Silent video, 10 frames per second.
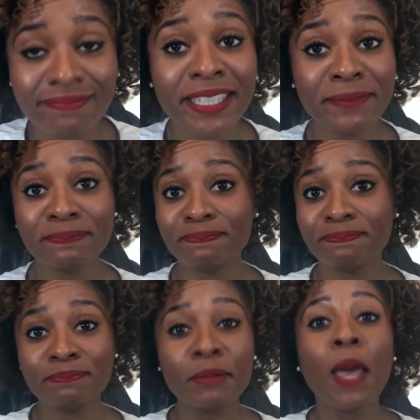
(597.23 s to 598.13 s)
Yep,
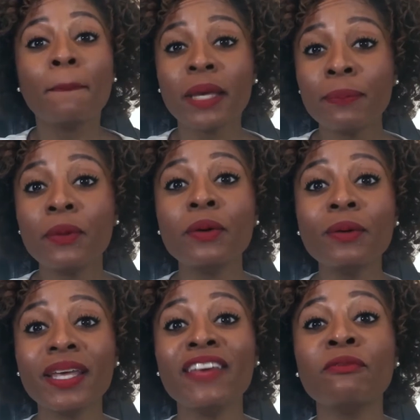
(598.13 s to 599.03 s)
people
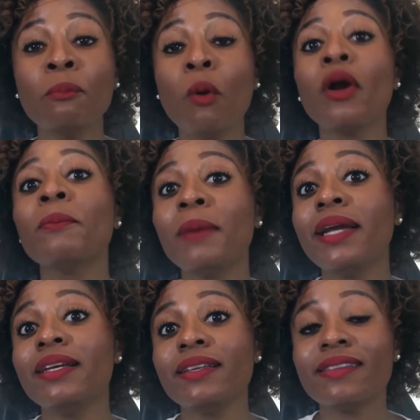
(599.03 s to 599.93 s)
give more
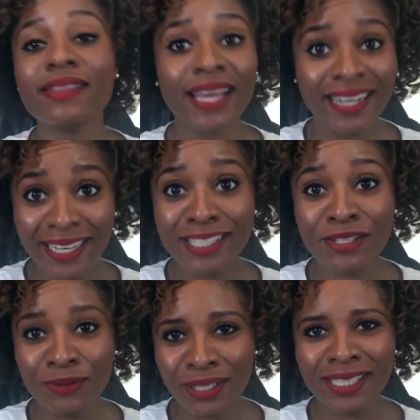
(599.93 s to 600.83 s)
money than they need
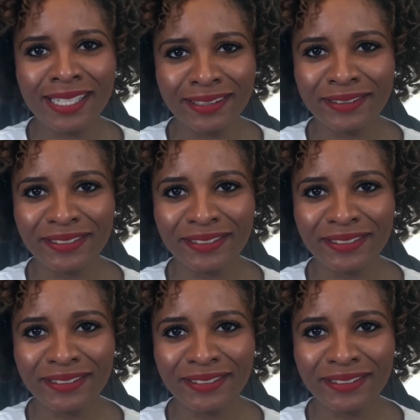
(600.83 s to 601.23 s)
to on a deal.